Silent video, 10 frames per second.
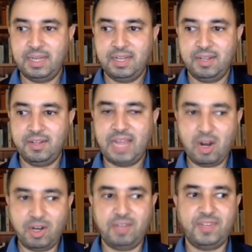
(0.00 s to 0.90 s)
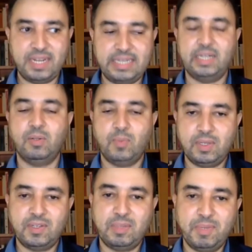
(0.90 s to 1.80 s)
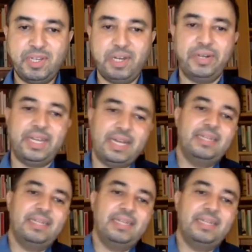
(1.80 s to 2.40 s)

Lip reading: narratives that deal with the Seametery, and